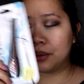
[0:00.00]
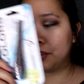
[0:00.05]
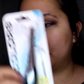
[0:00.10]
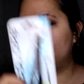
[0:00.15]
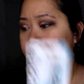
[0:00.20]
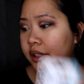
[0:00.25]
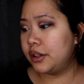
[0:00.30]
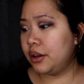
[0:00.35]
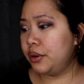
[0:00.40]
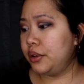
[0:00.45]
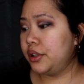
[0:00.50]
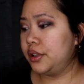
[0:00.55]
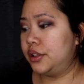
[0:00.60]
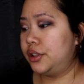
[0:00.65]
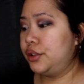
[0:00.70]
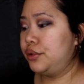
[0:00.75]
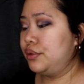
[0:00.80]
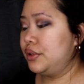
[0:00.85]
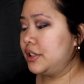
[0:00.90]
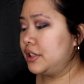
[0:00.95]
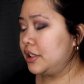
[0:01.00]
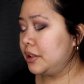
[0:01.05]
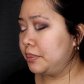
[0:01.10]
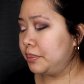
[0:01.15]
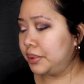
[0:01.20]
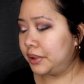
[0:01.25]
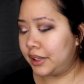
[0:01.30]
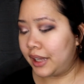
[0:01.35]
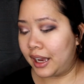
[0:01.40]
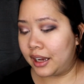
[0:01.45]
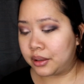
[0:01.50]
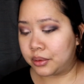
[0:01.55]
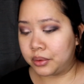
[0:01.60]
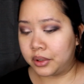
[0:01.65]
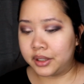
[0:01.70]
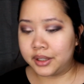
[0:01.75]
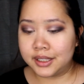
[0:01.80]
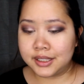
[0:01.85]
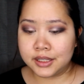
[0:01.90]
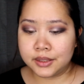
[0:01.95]
I'm gonna go use the black
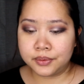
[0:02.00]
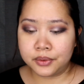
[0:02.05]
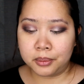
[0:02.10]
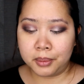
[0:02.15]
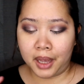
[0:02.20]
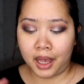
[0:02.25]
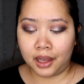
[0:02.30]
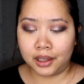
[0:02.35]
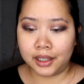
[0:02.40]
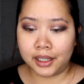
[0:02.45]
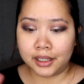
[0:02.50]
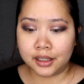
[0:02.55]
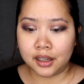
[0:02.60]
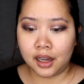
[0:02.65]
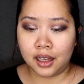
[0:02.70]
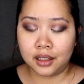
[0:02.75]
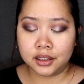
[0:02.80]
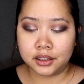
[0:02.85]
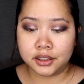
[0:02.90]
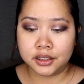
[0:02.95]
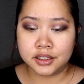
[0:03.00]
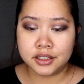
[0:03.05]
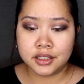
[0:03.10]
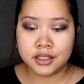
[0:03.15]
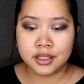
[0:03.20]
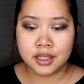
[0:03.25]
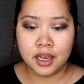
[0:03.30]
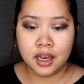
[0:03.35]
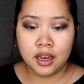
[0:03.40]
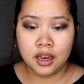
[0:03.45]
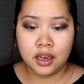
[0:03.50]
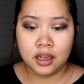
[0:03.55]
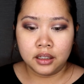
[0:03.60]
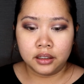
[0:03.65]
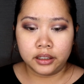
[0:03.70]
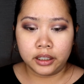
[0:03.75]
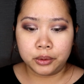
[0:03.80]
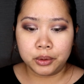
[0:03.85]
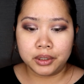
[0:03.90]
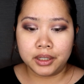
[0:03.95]
one. This is from LA Colors
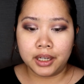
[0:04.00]
Liquid